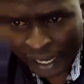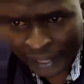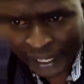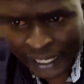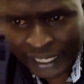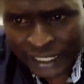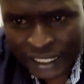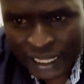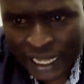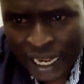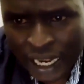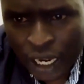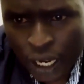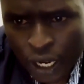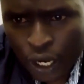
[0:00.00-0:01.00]
That is
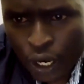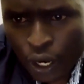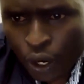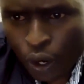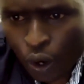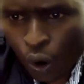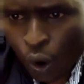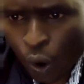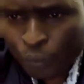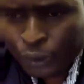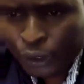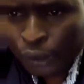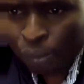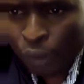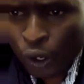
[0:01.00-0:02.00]
the
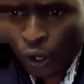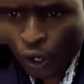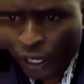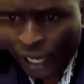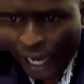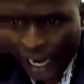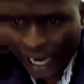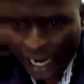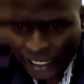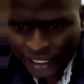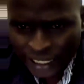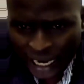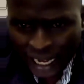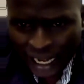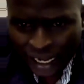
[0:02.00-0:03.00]
optimal
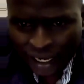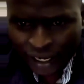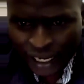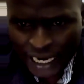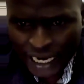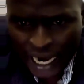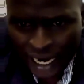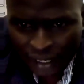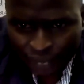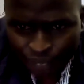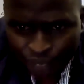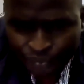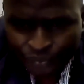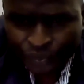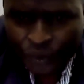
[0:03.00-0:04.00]
character reader,
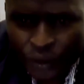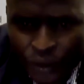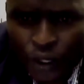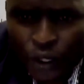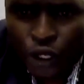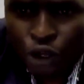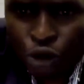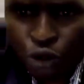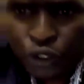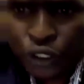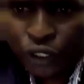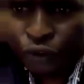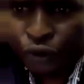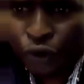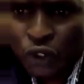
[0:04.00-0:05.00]

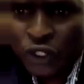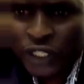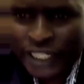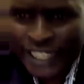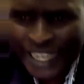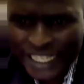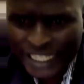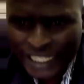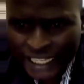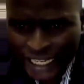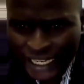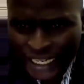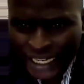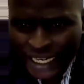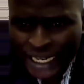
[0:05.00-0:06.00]
used for
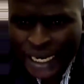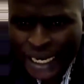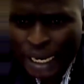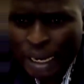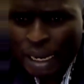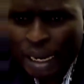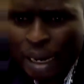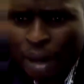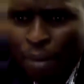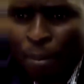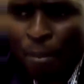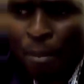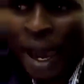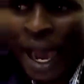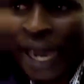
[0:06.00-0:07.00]
sensing
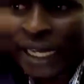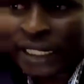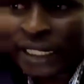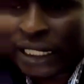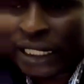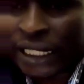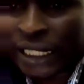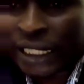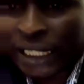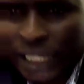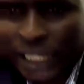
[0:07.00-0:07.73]
marks.